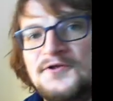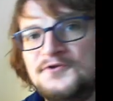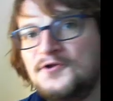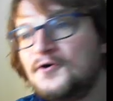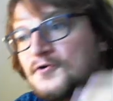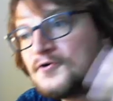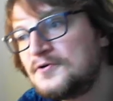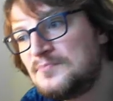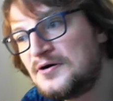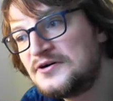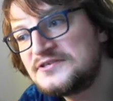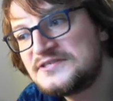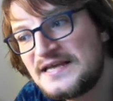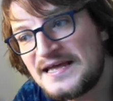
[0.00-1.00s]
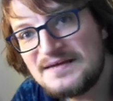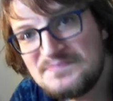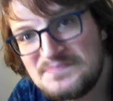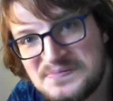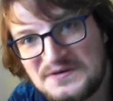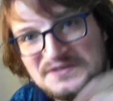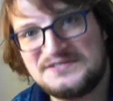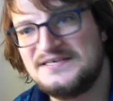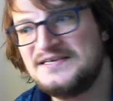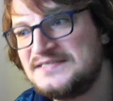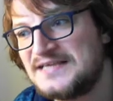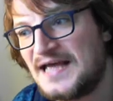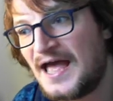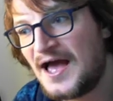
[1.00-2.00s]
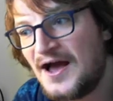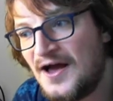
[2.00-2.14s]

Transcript: not composite input, is it?